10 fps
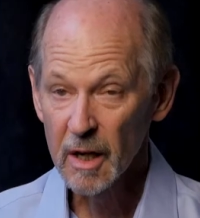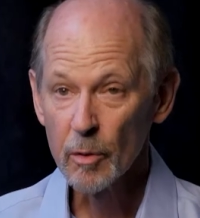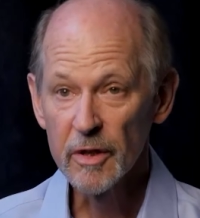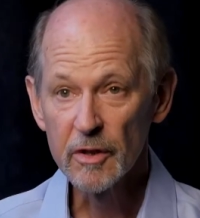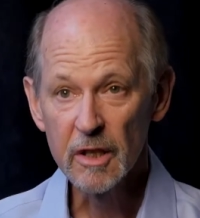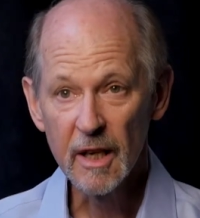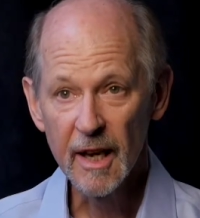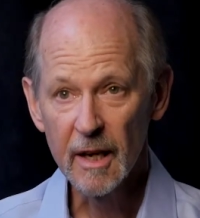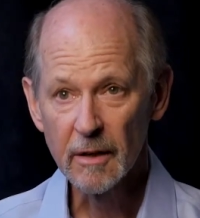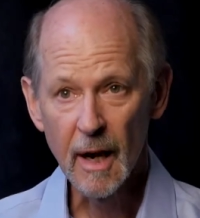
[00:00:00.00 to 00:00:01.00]
with you today
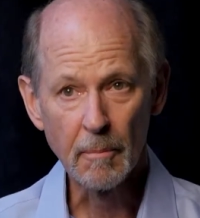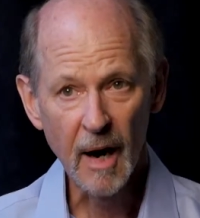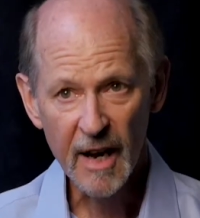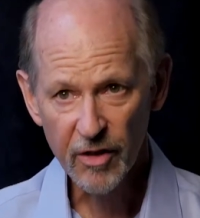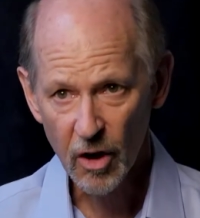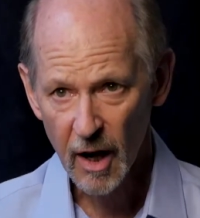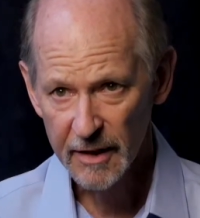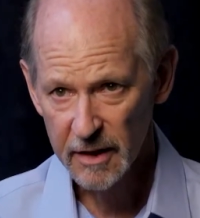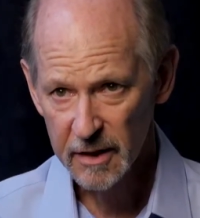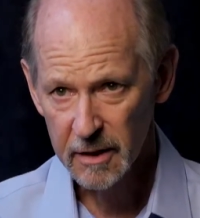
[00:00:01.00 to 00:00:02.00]
are not my
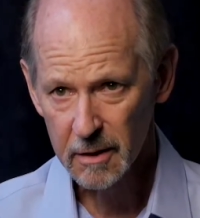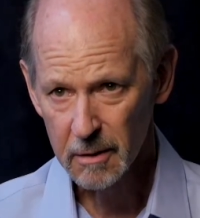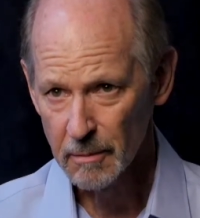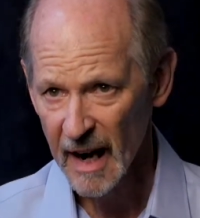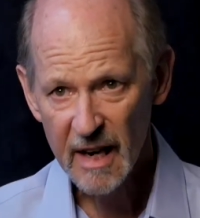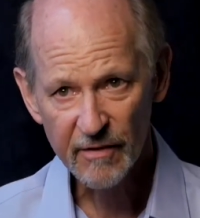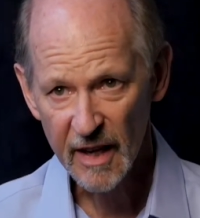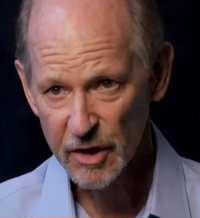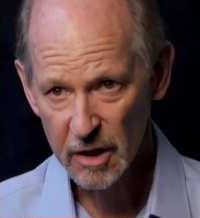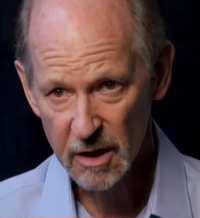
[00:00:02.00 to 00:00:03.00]
thoughts or my
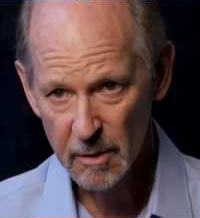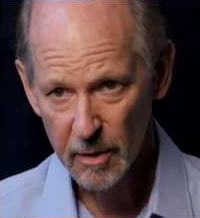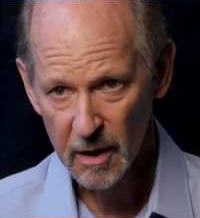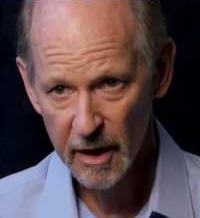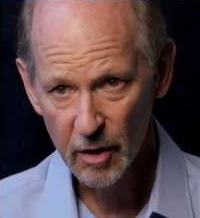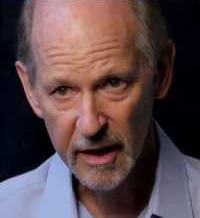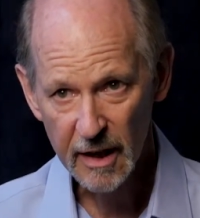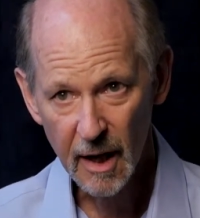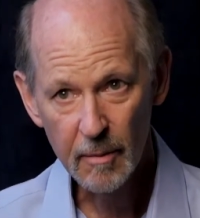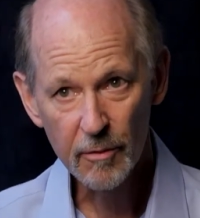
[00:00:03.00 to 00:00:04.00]
inventions, but literally
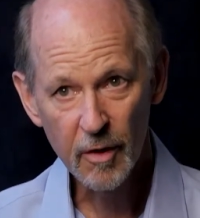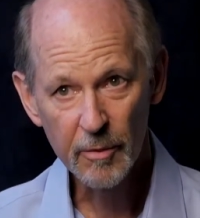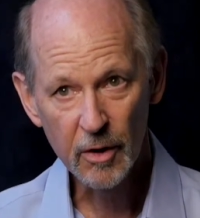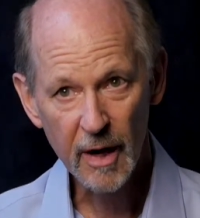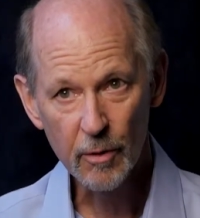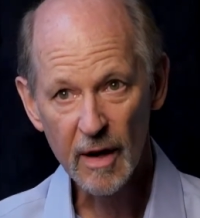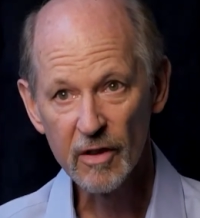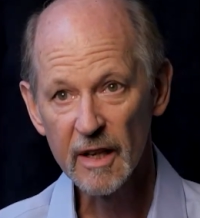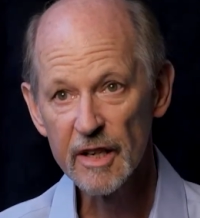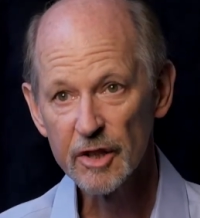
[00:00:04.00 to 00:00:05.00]
come from the great
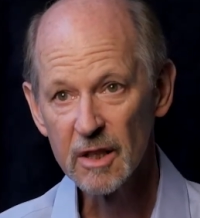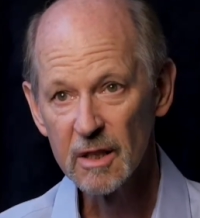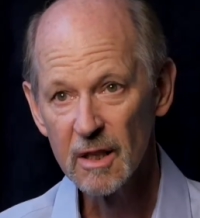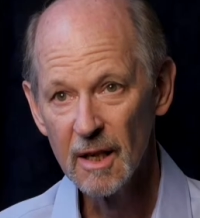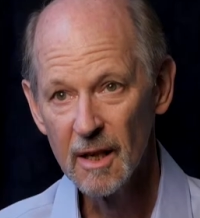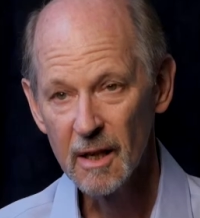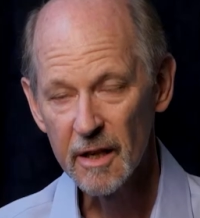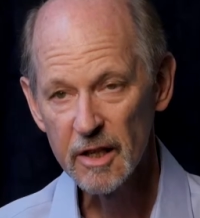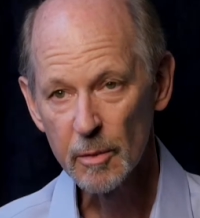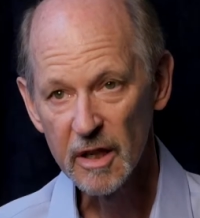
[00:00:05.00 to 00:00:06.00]
revelation that
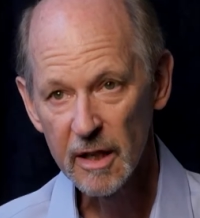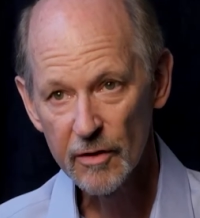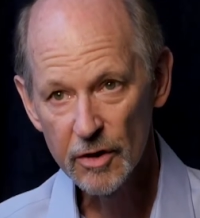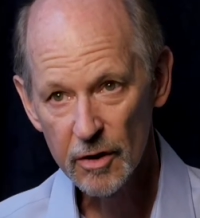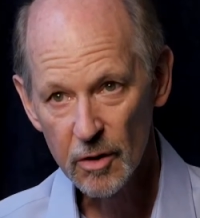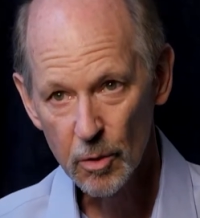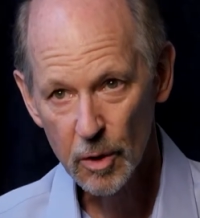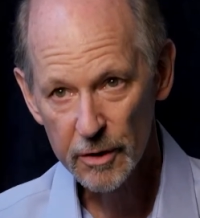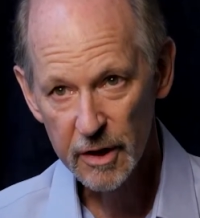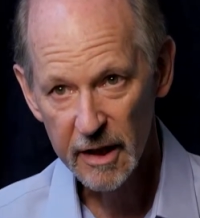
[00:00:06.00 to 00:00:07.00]
has been given to the
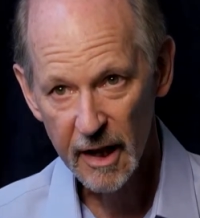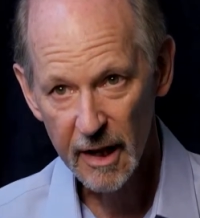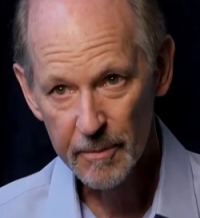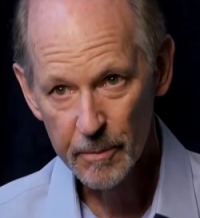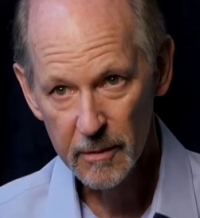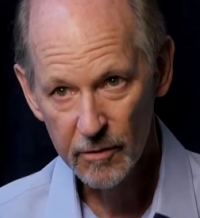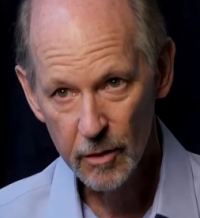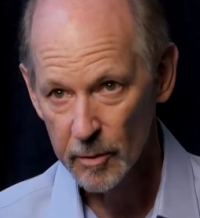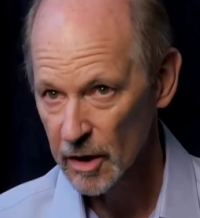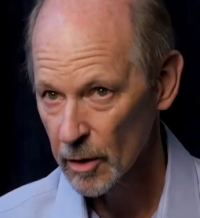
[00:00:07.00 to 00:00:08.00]
world today from
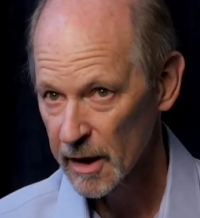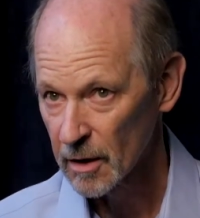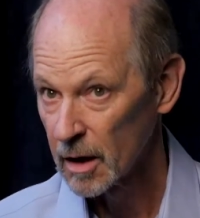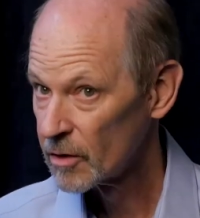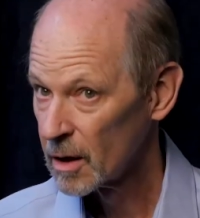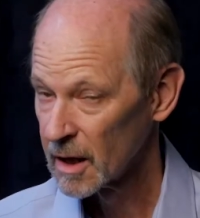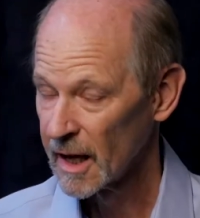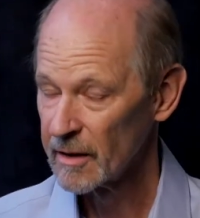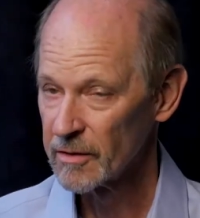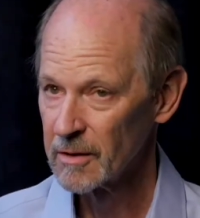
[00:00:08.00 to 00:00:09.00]
the Creator of all
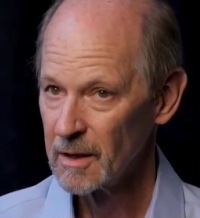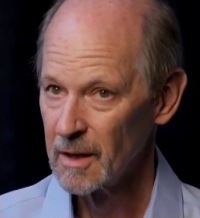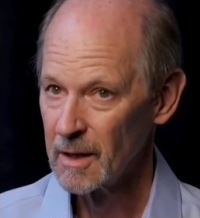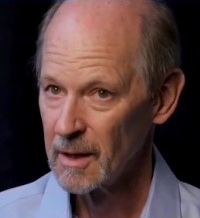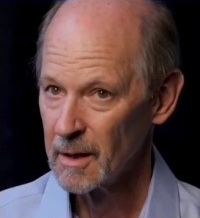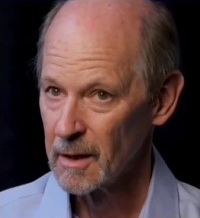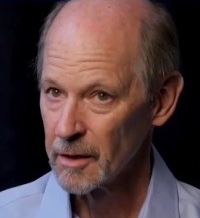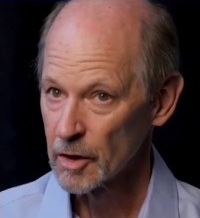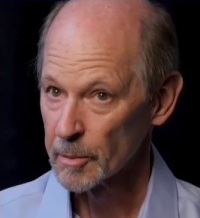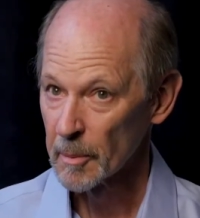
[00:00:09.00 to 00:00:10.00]
life,
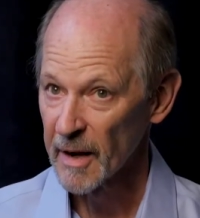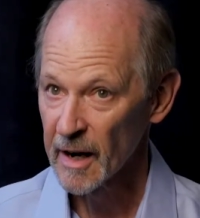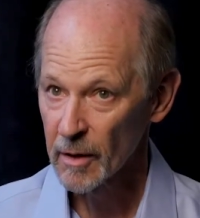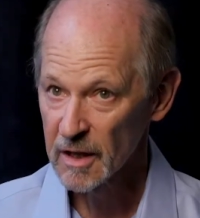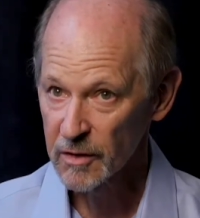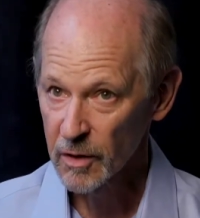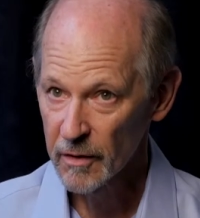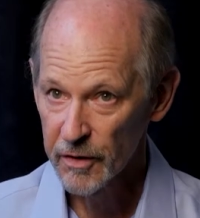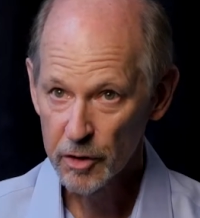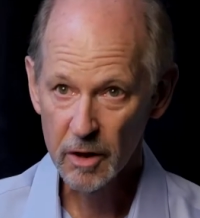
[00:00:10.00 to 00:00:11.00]
to prepare us for a
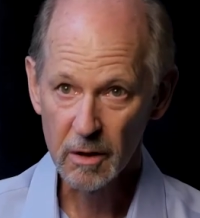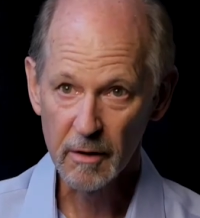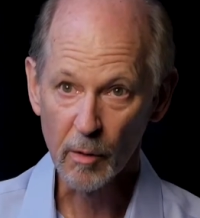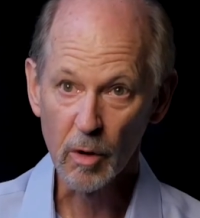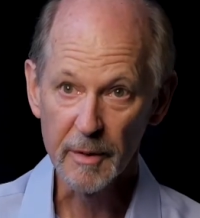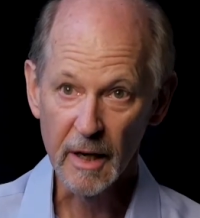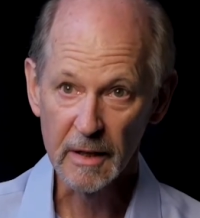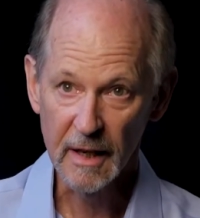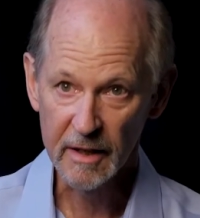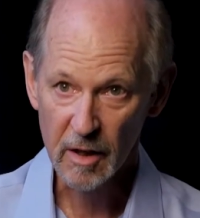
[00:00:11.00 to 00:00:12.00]
future that will be
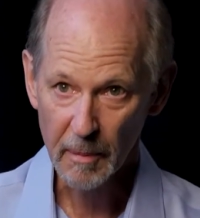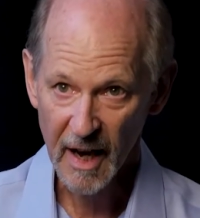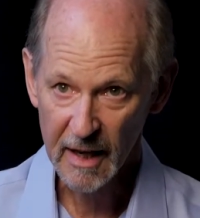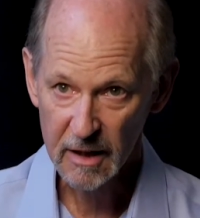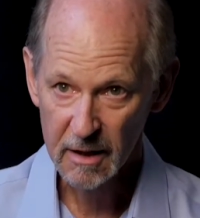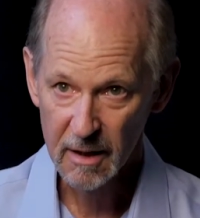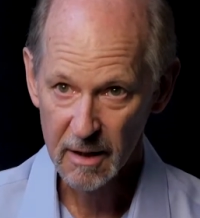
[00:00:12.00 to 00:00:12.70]
unlike the past,